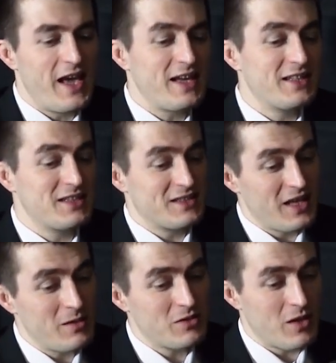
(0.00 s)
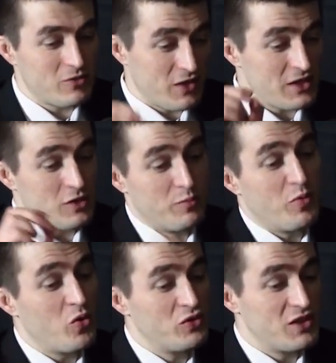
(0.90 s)
And at the same time, so that's the
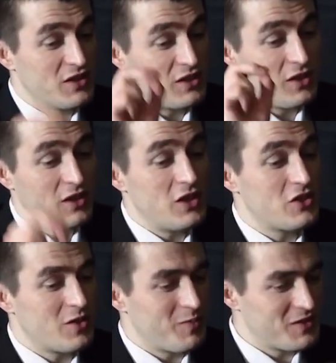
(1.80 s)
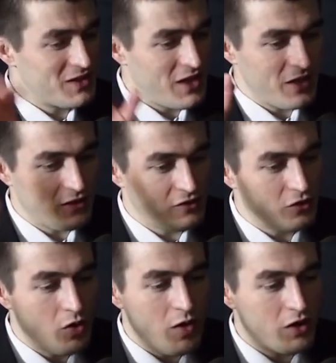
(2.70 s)
boldness and the leadership and saying,
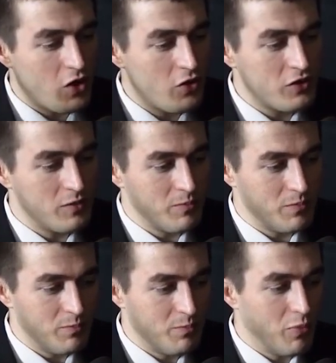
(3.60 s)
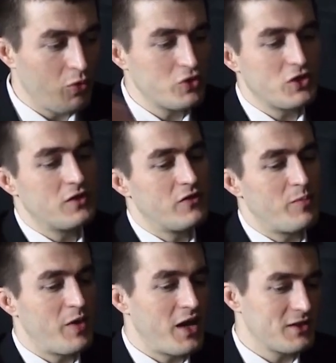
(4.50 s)
throw out all the bullshit of
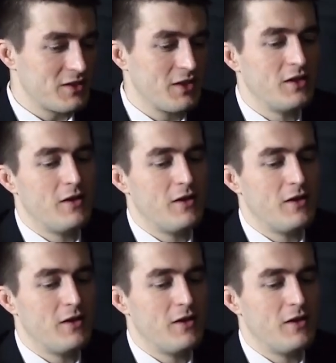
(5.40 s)
the past.